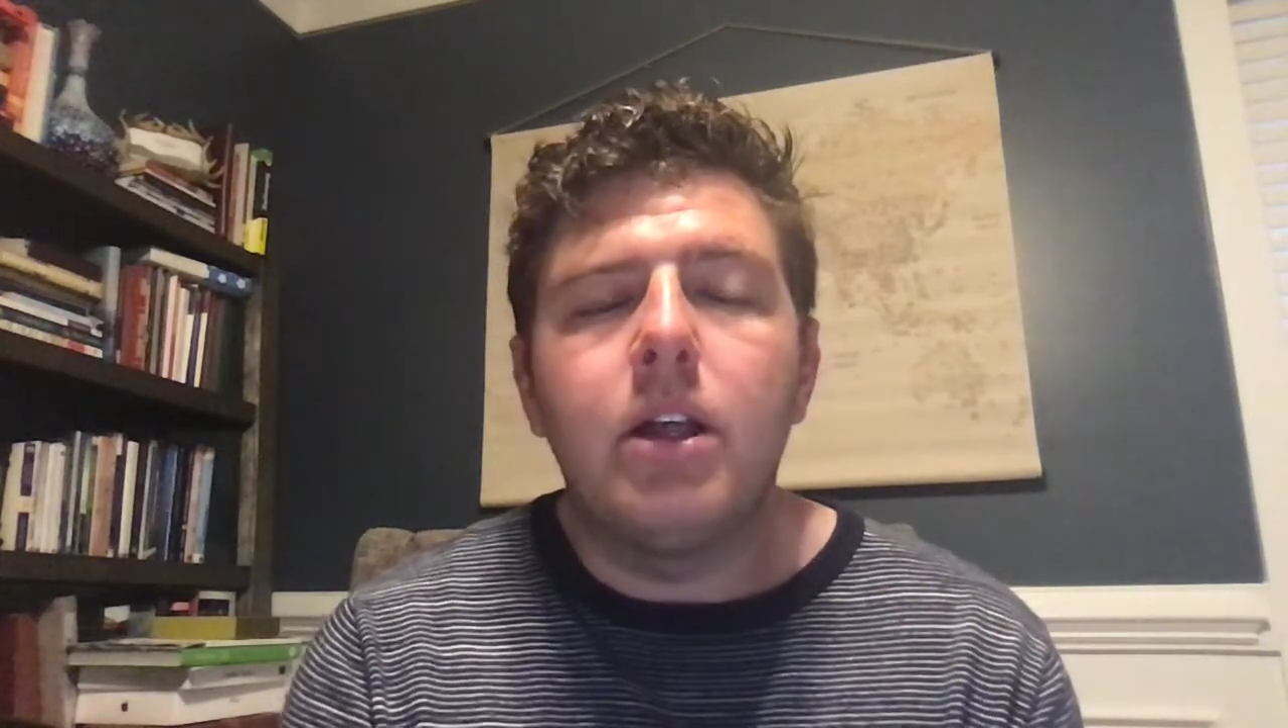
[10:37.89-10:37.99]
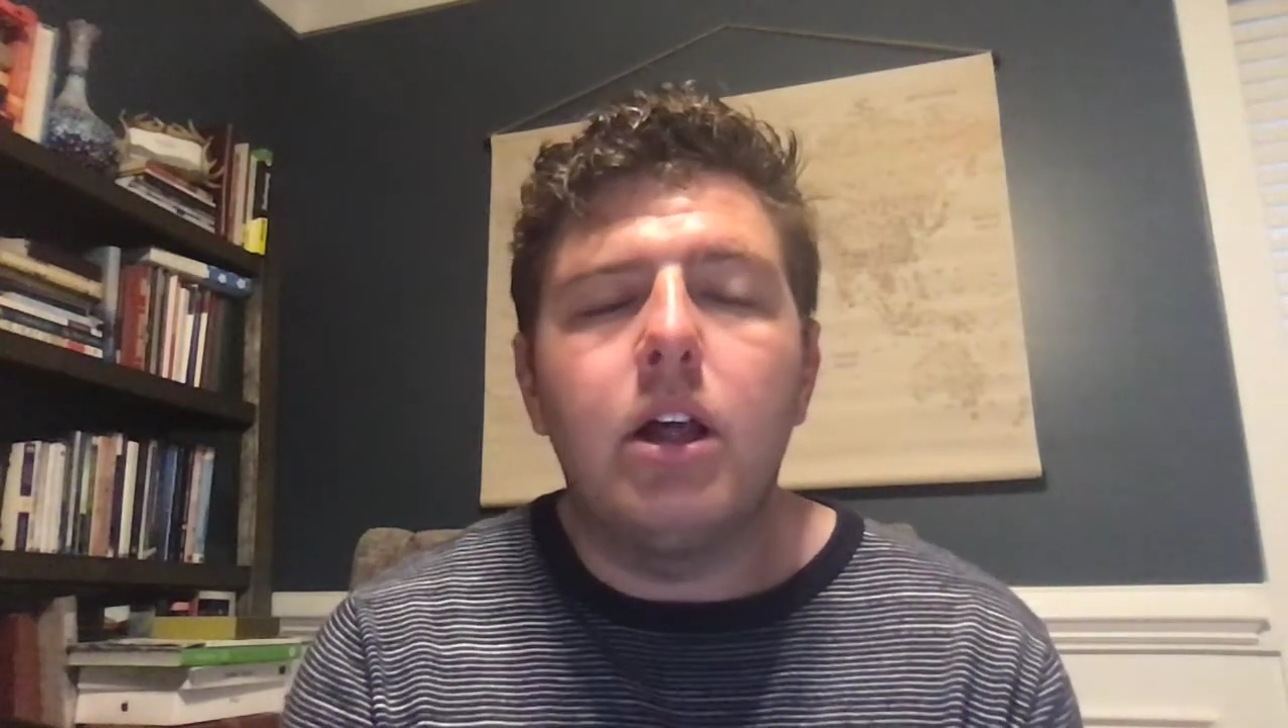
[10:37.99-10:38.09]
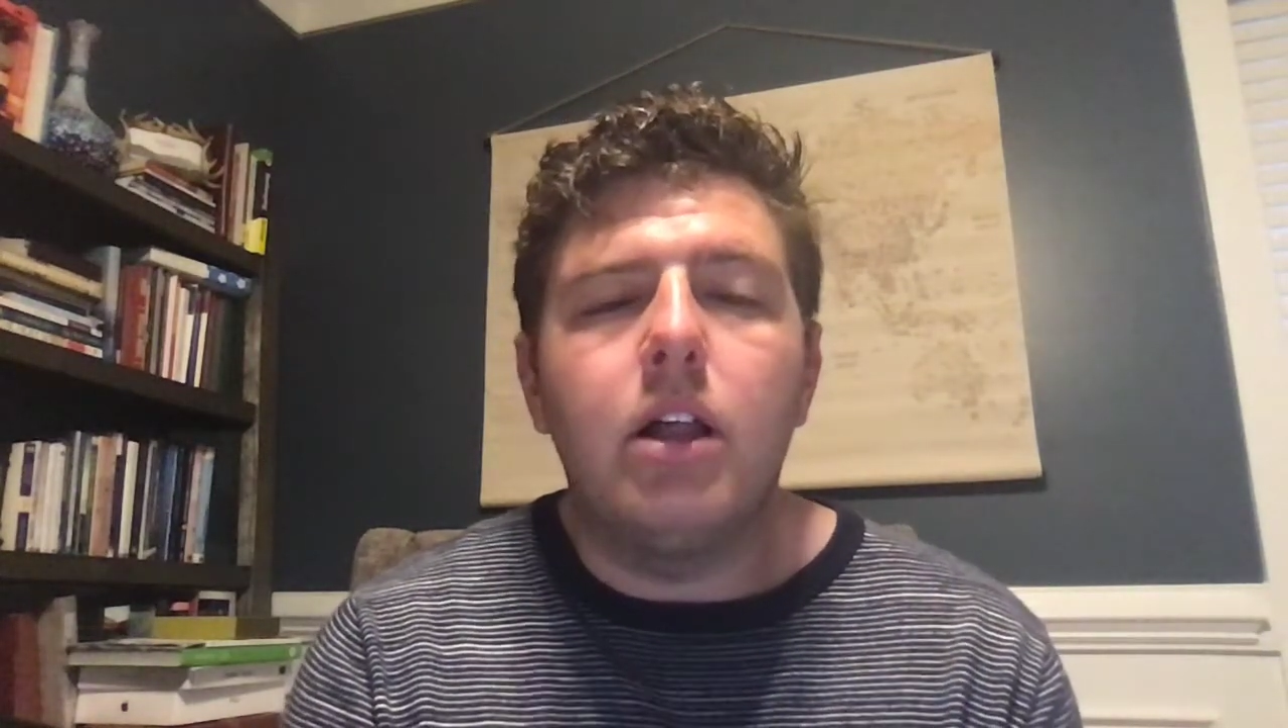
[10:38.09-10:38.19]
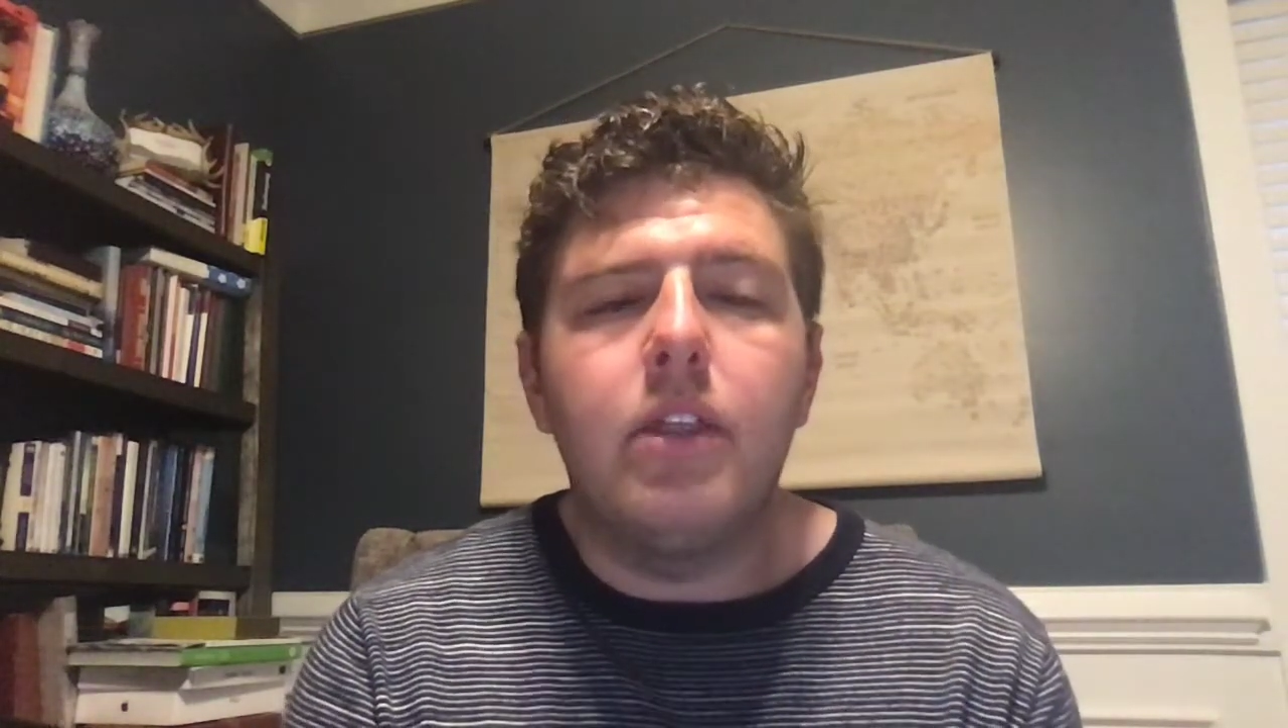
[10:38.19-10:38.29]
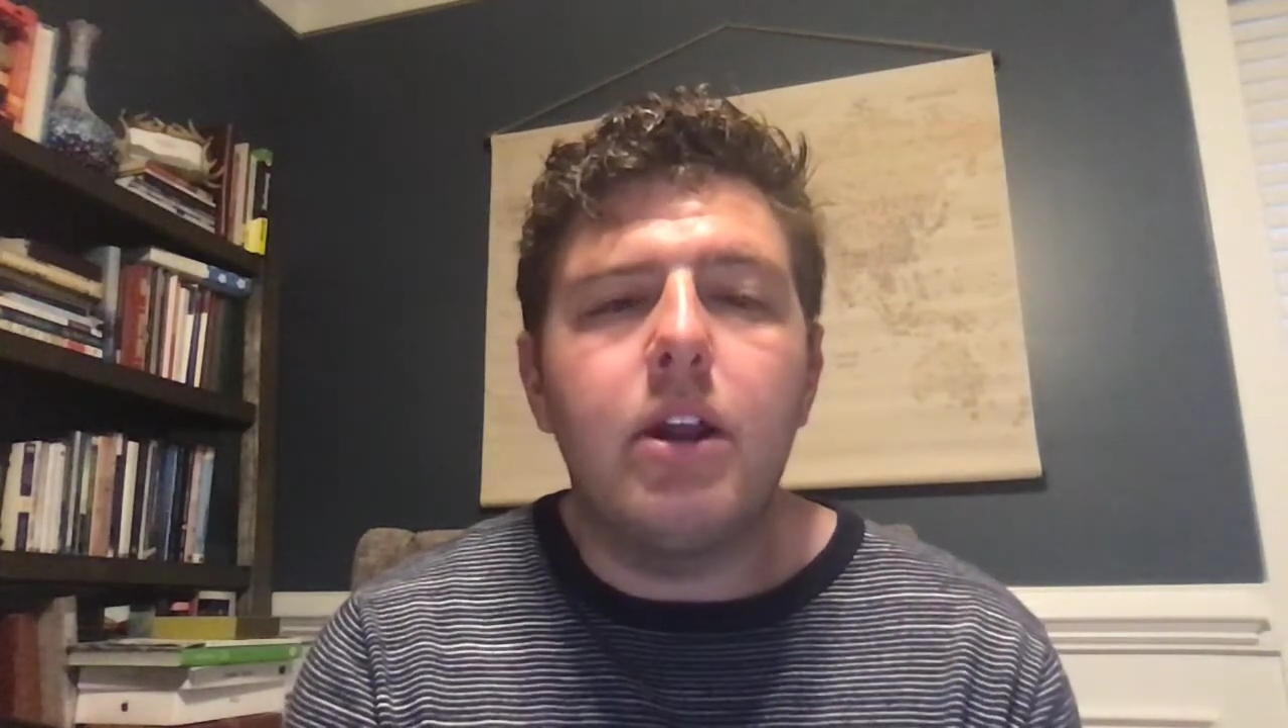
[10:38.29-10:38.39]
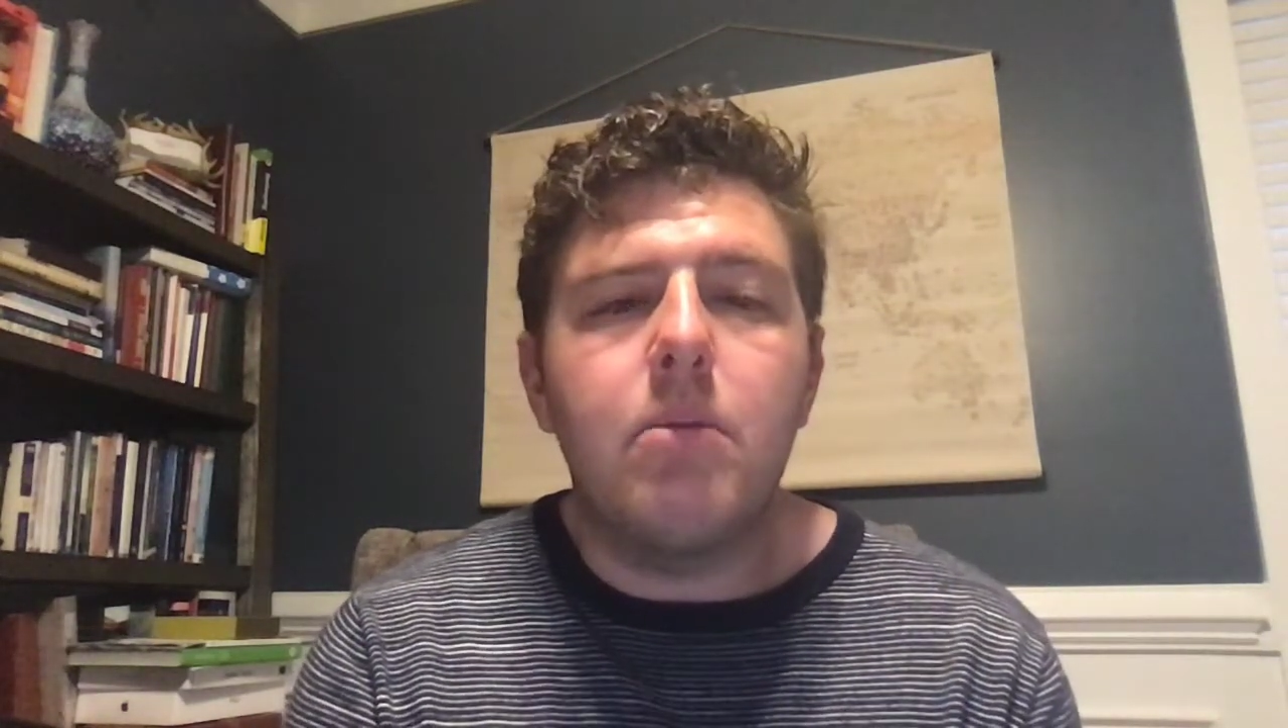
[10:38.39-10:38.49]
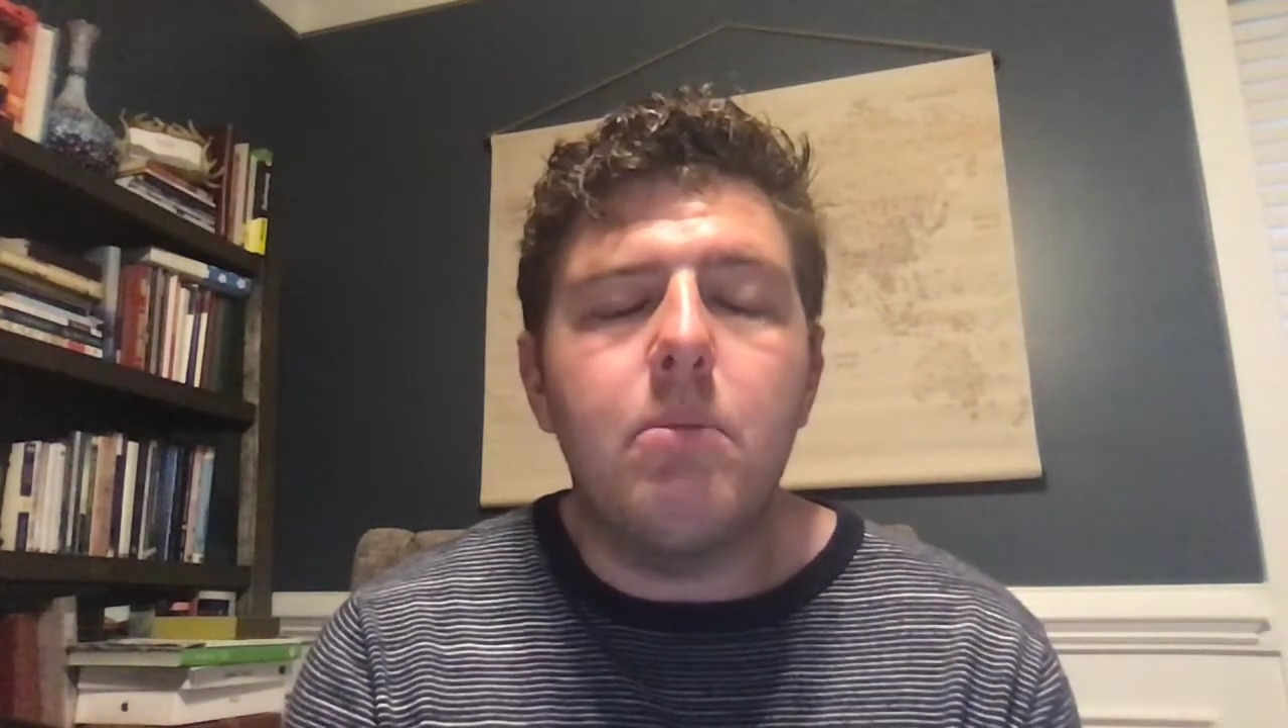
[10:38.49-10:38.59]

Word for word: uh, they are